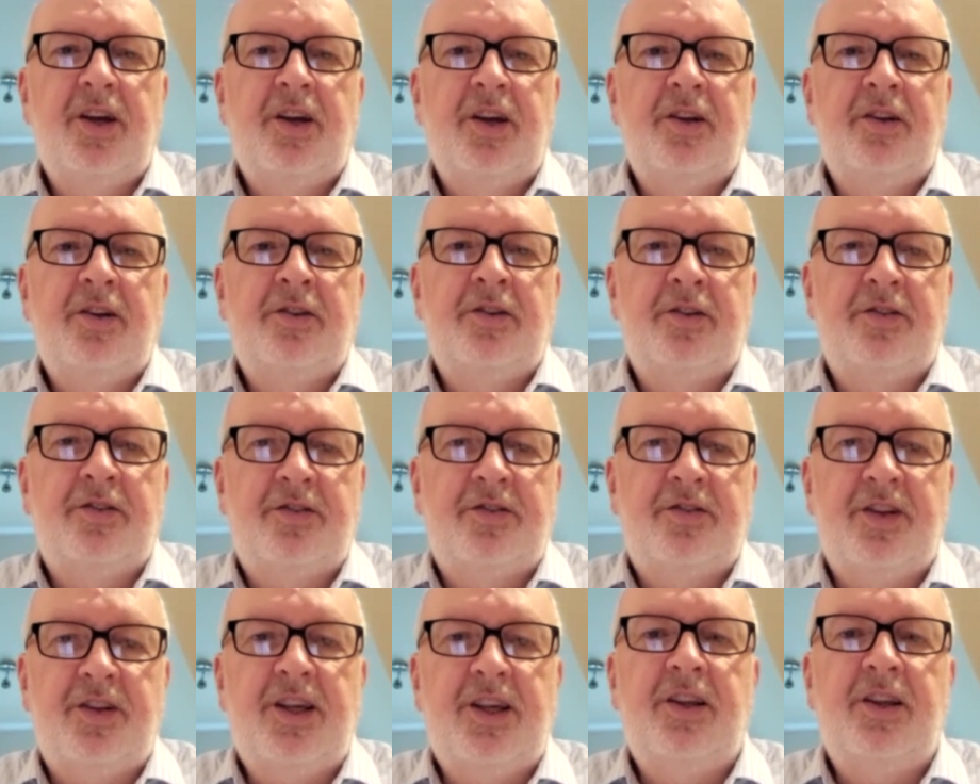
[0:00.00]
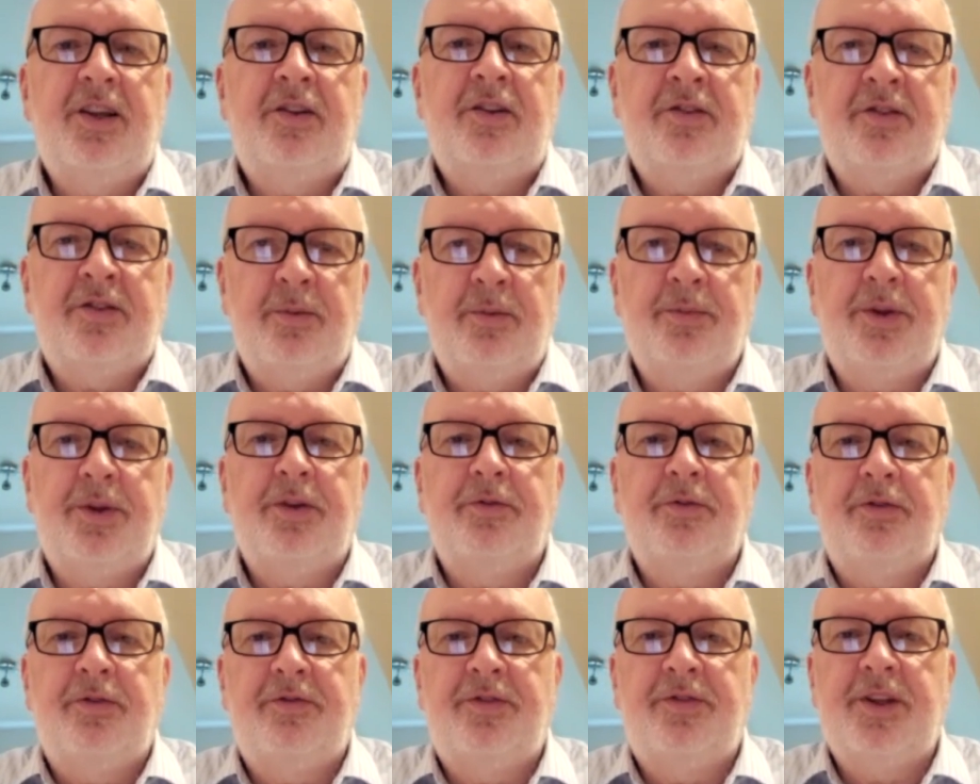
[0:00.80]
to see something
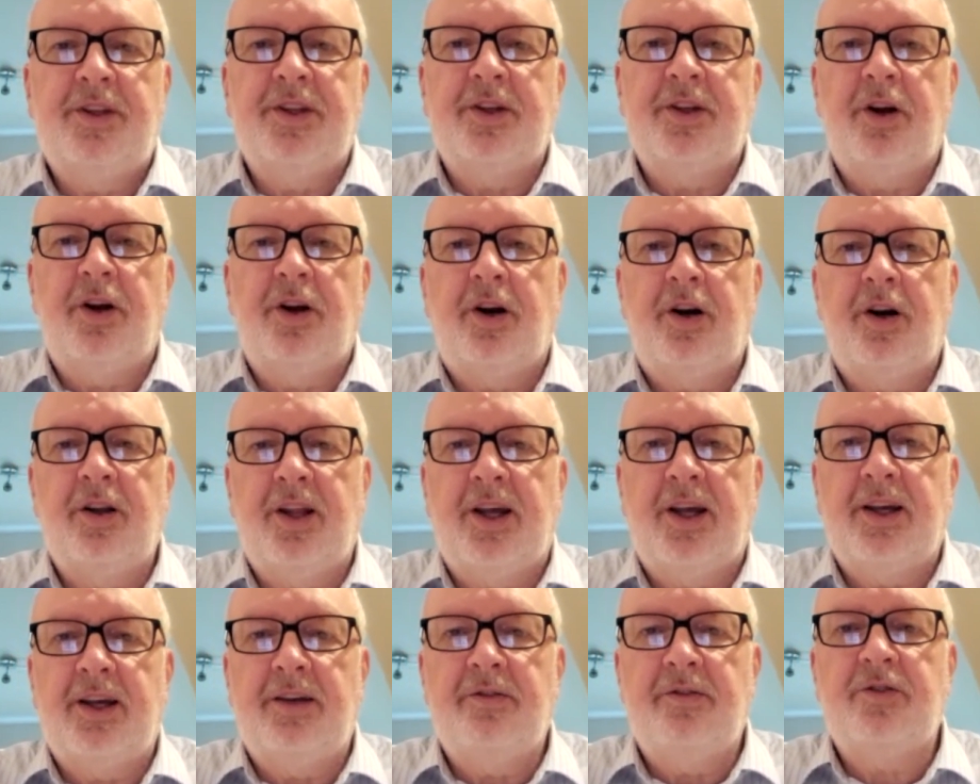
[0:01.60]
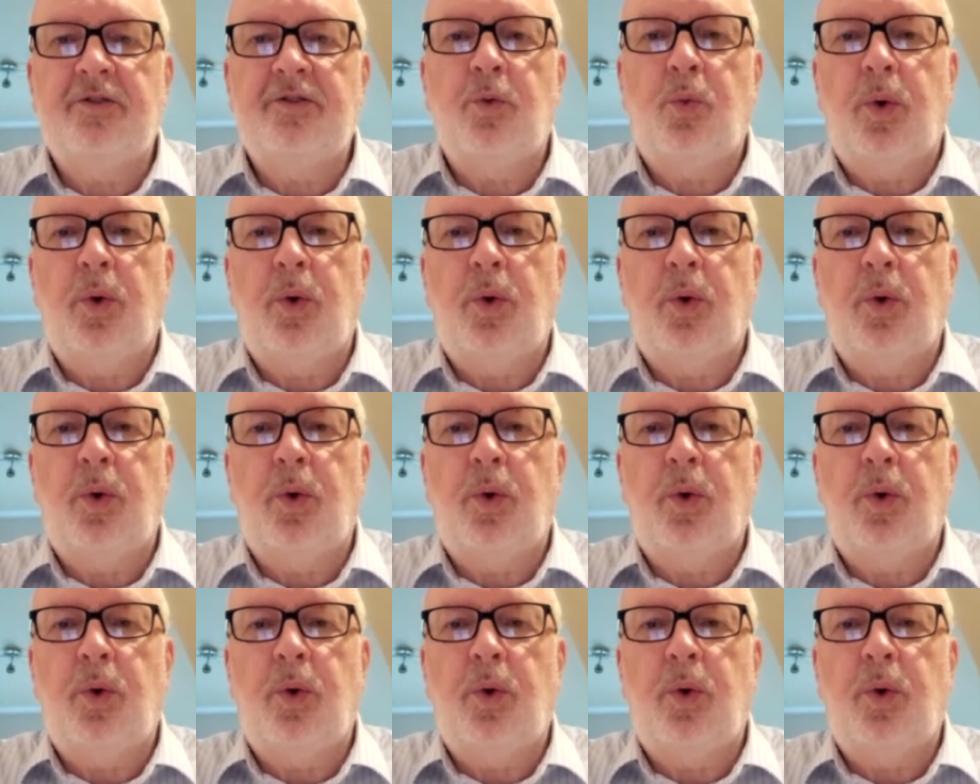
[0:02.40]
fulfilled in our lives